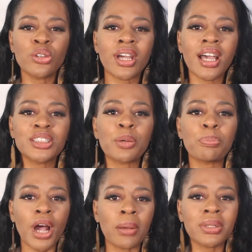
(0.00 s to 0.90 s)
you guys
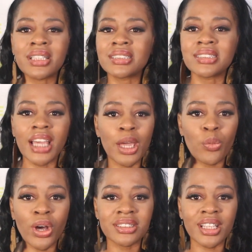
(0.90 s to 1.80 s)
are probably the
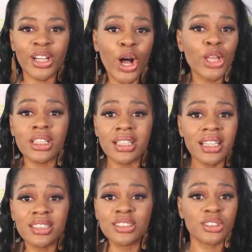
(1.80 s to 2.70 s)
same ones that call the
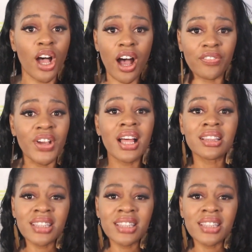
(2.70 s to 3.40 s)
league soft.